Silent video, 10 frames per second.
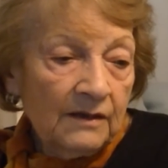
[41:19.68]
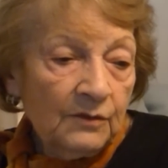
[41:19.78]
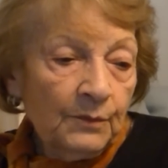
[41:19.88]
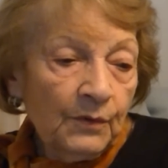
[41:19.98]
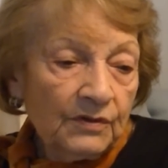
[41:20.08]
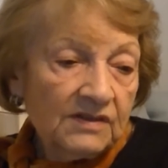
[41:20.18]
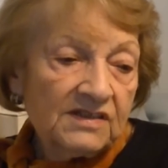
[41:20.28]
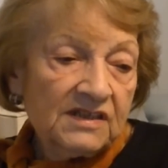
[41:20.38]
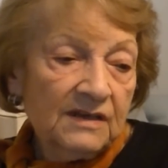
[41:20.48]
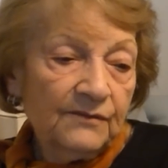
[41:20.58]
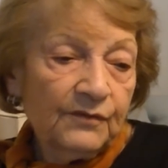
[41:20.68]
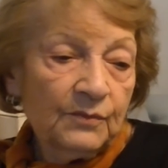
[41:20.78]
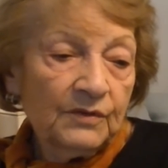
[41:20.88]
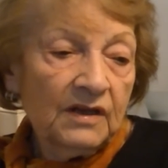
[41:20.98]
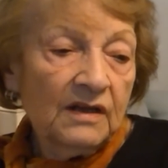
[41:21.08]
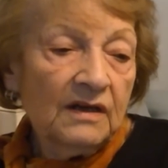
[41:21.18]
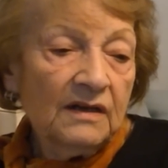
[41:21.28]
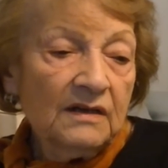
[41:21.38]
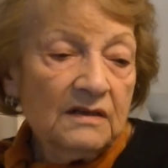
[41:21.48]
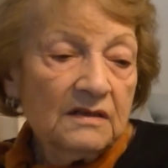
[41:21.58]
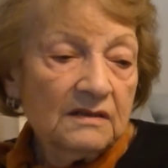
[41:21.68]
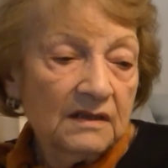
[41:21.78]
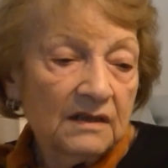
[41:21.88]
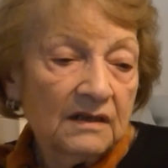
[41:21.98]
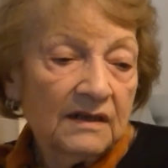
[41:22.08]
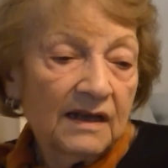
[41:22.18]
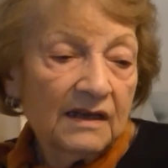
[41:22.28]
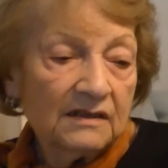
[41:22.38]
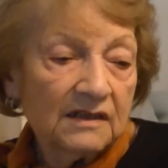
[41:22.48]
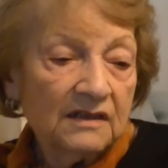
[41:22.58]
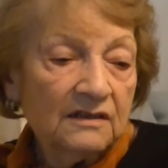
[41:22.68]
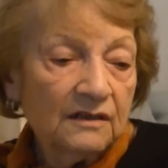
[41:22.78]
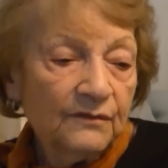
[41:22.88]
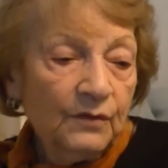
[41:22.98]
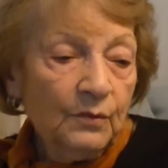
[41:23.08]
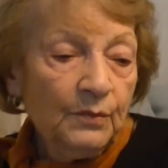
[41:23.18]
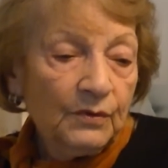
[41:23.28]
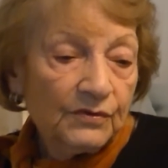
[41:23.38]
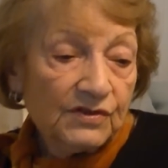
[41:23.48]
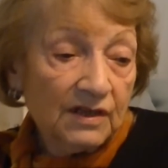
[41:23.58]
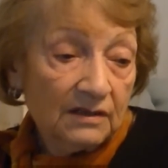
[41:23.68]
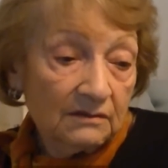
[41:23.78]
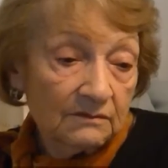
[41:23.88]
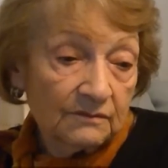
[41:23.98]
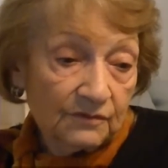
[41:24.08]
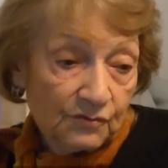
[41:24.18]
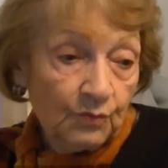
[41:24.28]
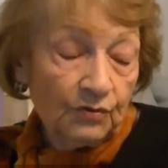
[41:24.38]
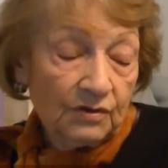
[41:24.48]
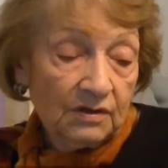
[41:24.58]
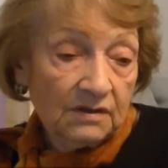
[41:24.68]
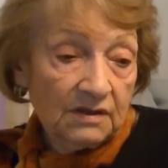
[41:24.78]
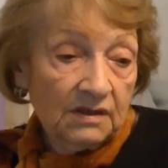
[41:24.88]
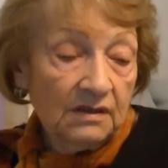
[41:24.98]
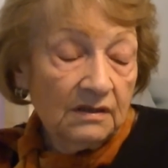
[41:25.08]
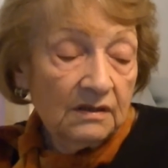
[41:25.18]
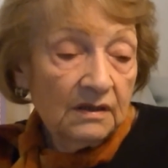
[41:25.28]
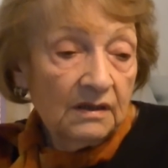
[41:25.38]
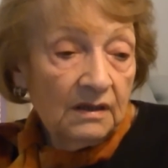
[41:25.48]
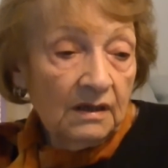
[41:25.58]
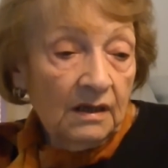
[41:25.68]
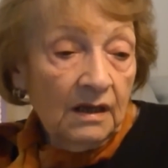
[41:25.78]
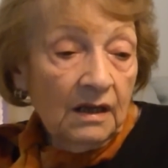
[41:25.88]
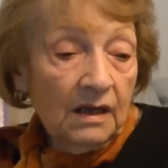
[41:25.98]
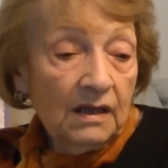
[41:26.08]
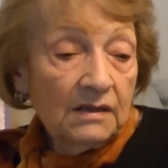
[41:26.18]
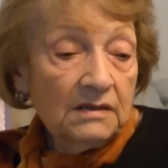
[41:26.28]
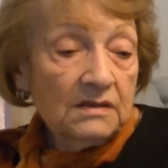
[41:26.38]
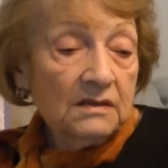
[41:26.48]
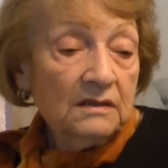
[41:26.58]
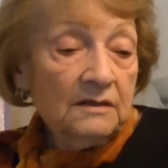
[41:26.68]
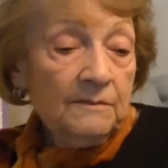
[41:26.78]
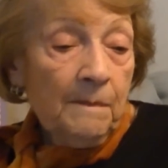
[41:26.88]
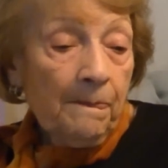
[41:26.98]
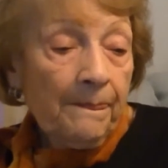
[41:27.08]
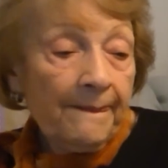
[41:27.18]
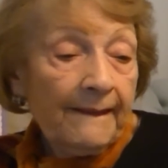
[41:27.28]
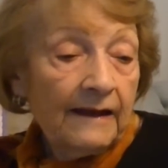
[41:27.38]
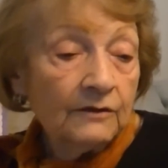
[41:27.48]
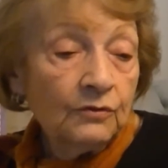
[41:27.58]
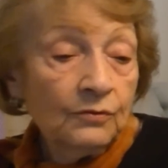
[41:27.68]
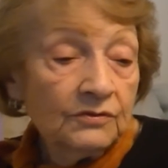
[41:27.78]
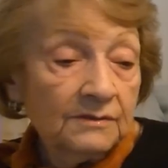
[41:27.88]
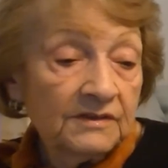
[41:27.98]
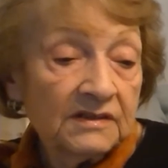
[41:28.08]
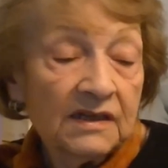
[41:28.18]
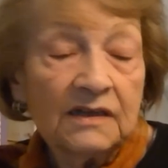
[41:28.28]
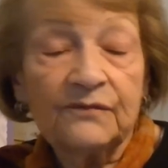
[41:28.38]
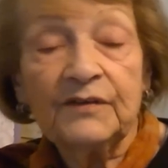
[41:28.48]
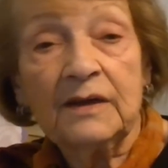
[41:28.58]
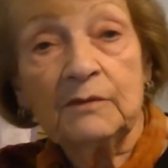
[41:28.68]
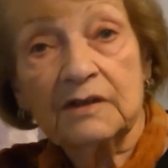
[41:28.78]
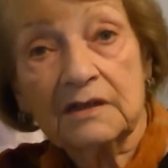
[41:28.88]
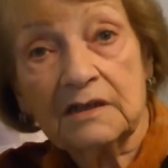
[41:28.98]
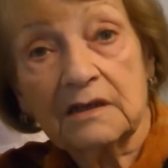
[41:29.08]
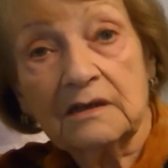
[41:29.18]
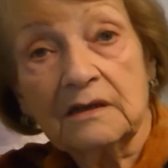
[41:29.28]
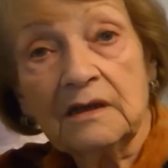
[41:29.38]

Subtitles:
reporters came from England there, and I had an interview because I was working there. And I told him that I have family here.